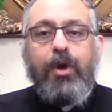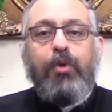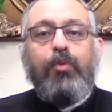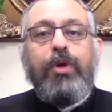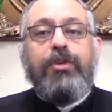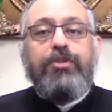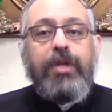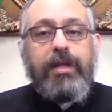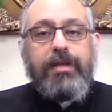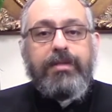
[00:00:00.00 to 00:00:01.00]
were
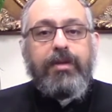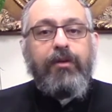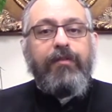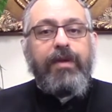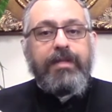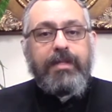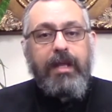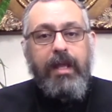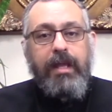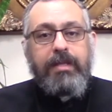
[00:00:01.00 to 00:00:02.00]
jealous of his
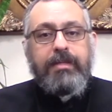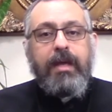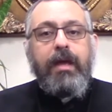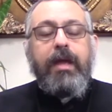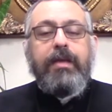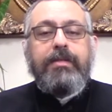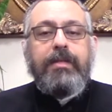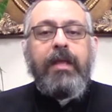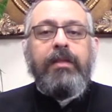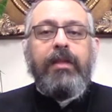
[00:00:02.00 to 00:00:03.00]
grace
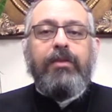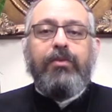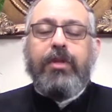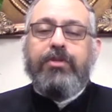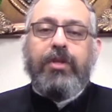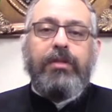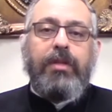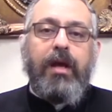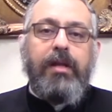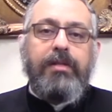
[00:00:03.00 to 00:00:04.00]
extended to the
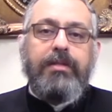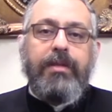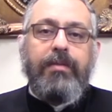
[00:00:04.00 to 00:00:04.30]
Gentiles.